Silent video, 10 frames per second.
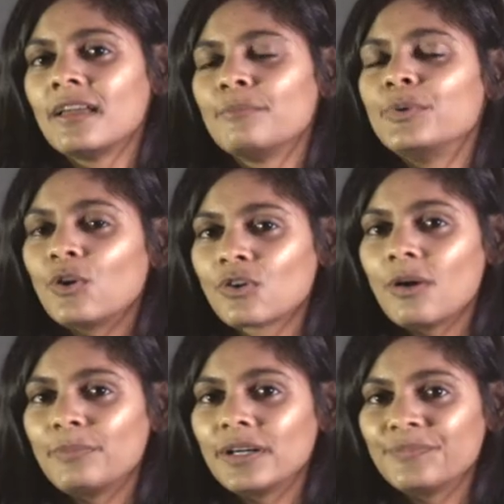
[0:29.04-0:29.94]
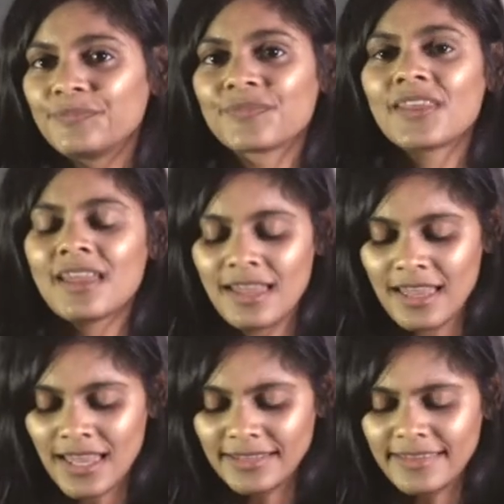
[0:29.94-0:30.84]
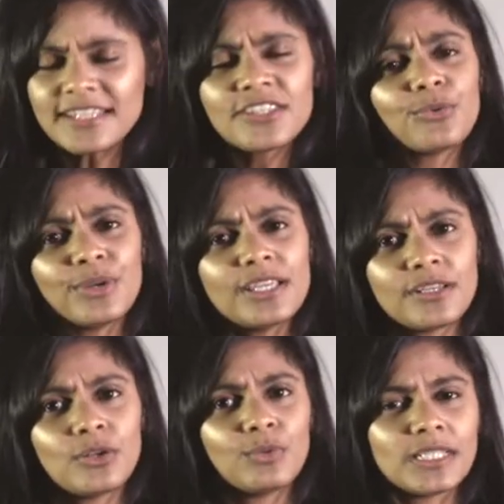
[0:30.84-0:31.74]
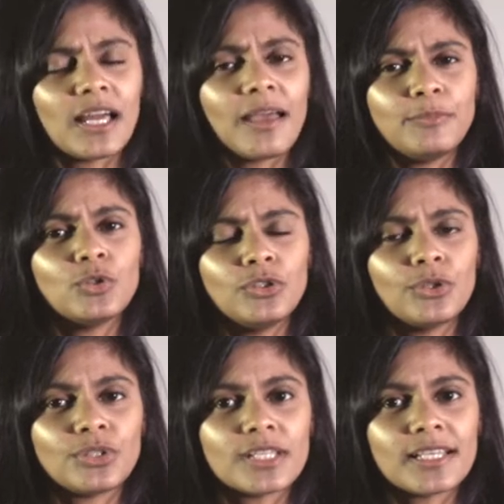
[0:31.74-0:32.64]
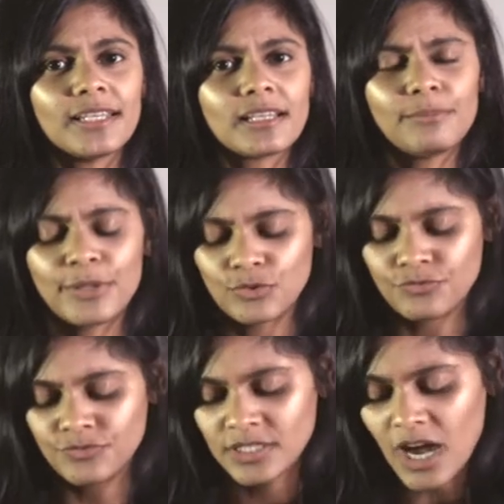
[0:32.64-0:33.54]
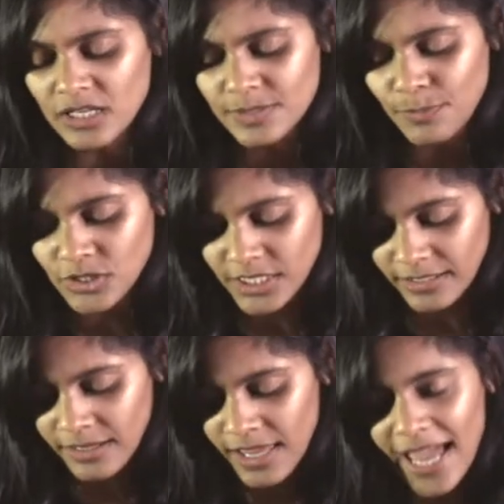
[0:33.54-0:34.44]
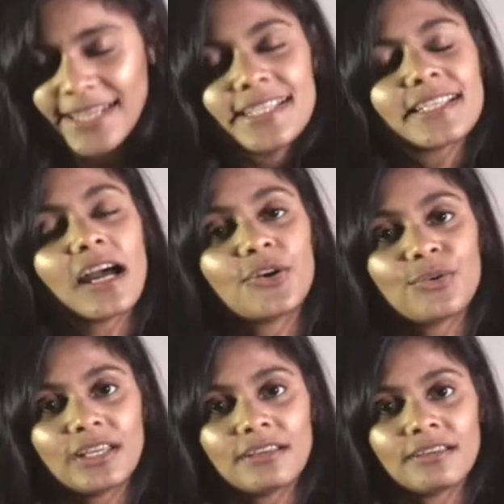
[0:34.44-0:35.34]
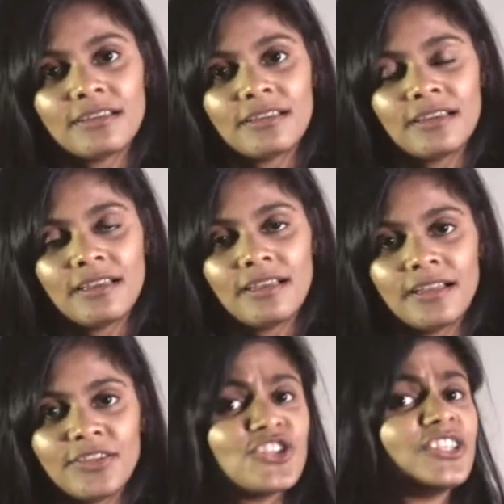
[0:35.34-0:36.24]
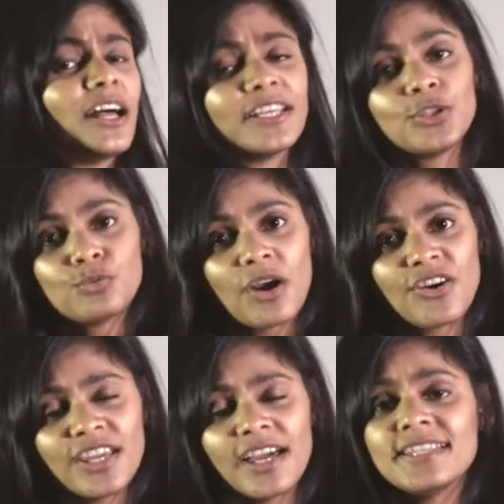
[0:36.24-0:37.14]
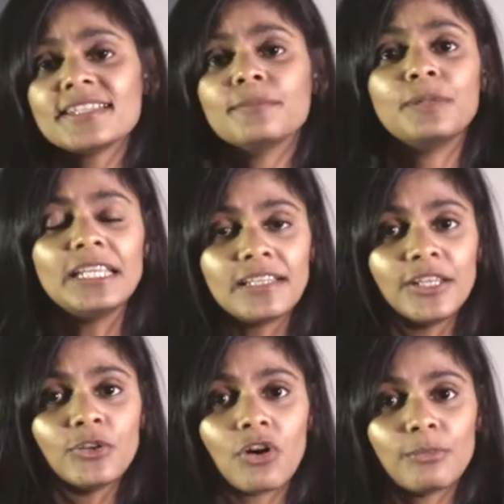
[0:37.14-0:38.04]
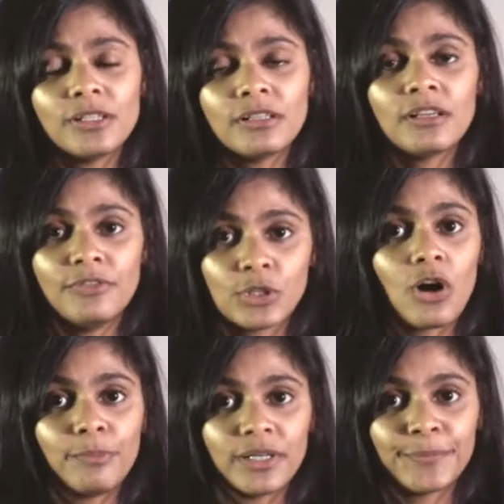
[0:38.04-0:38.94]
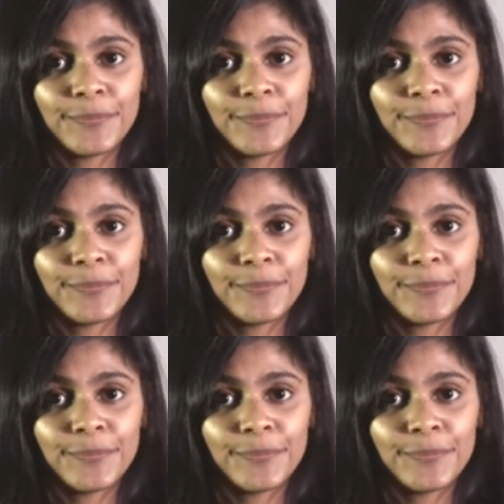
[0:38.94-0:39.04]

pure copper. That's the reason over time you will notice a little bit of dark spotting and discoloring. There's nothing to worry and it's completely normal with copper.